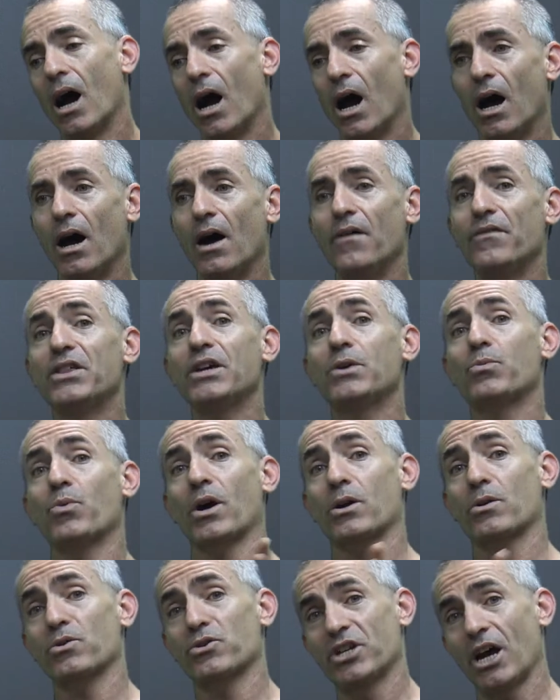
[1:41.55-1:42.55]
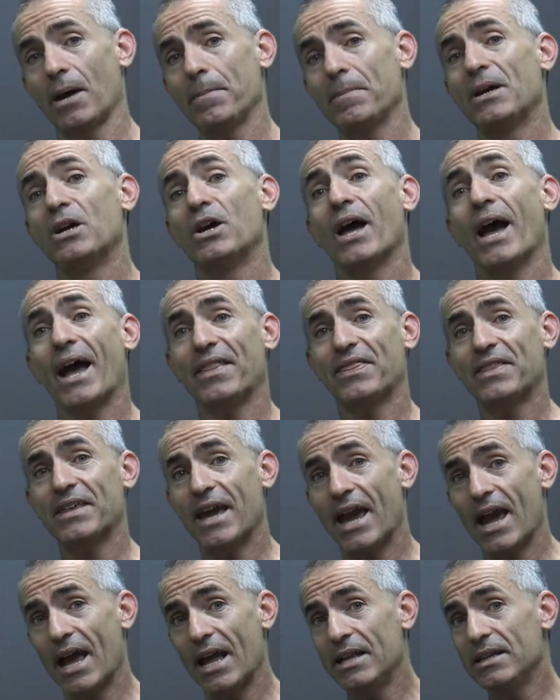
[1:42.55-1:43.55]
of the runners-up at the
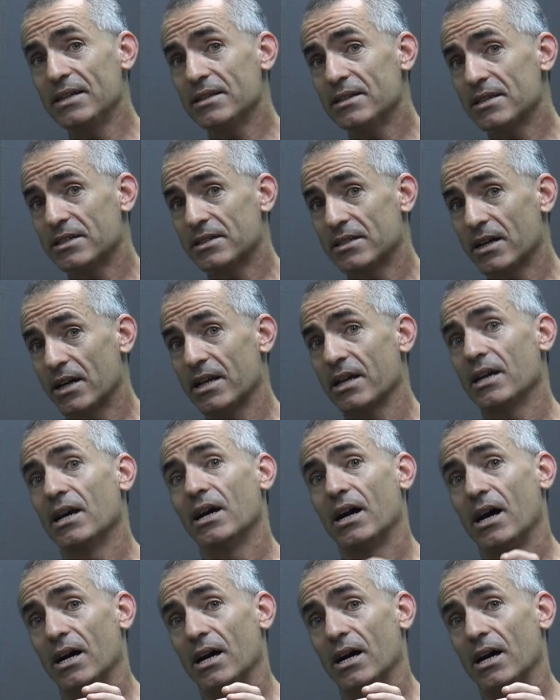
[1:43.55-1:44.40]
end of the study.